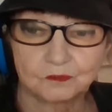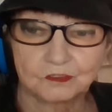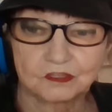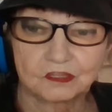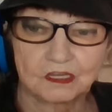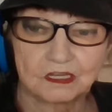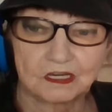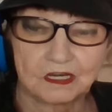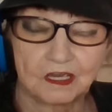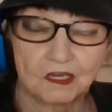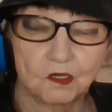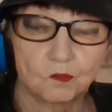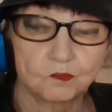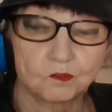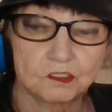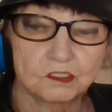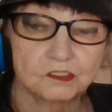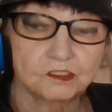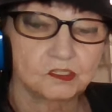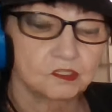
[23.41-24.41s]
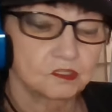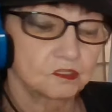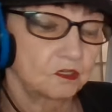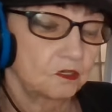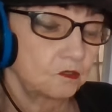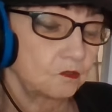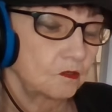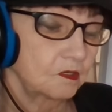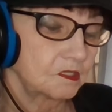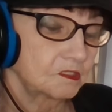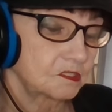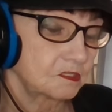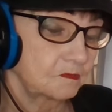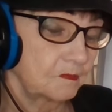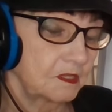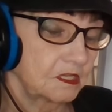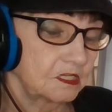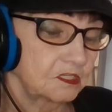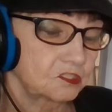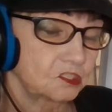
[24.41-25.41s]
within hours, the U.S.
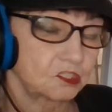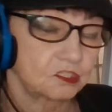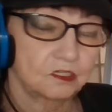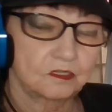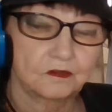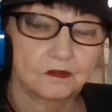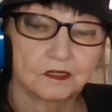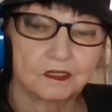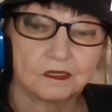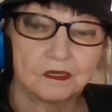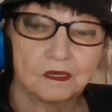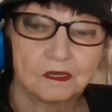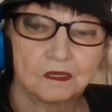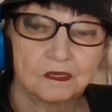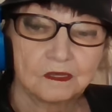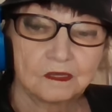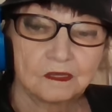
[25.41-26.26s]
military